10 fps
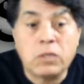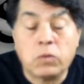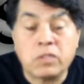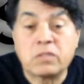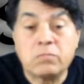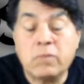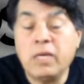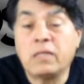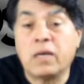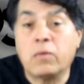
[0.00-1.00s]
It wasn't
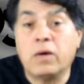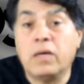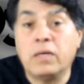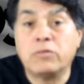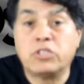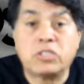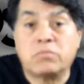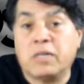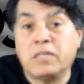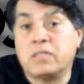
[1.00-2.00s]
made that way. It was
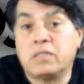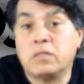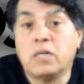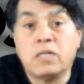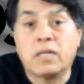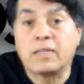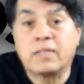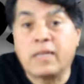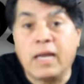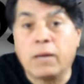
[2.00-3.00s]
just made to do,
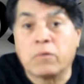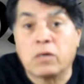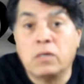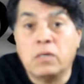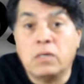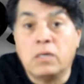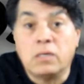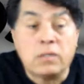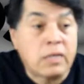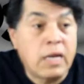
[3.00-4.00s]
like the camera.
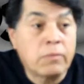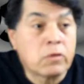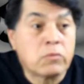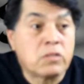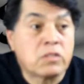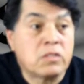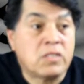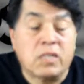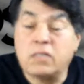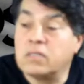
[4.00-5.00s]
The camera was
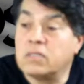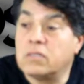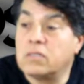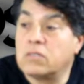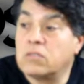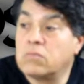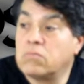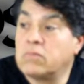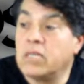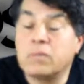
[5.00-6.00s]
intended to just
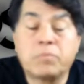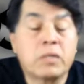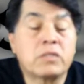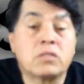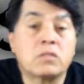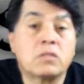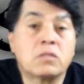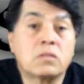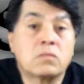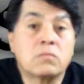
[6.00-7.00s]
take
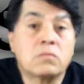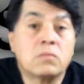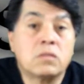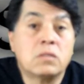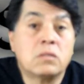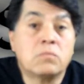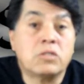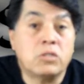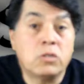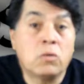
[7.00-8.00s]
pictures.
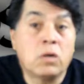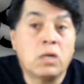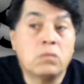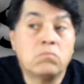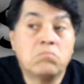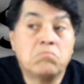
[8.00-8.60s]
But you know what?